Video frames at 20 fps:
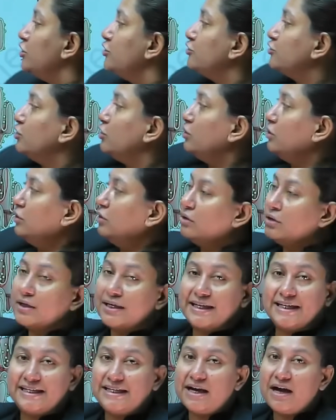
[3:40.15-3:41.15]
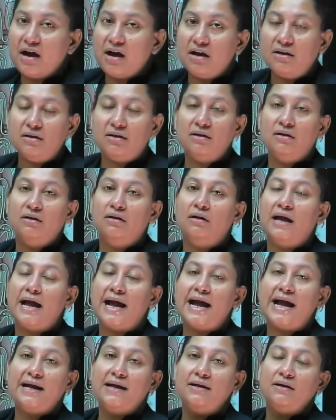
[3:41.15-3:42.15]
So ER
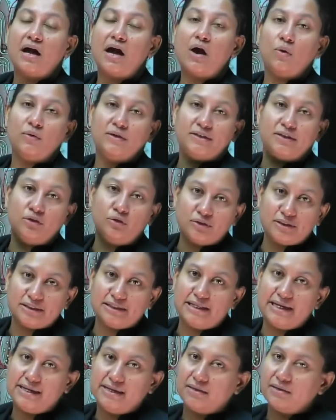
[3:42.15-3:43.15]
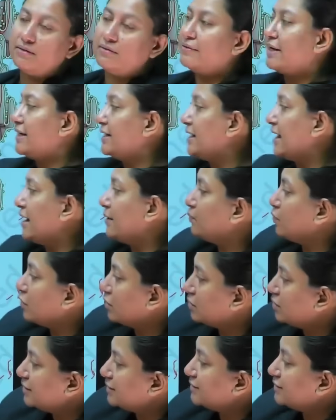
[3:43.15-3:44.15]
and how it looks like, right, and
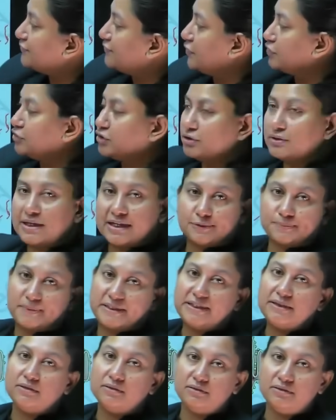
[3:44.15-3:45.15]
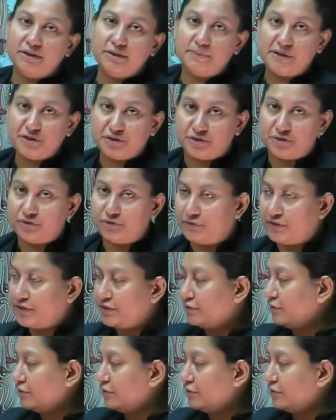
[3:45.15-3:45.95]
what are its function, that's been clearly mentioned over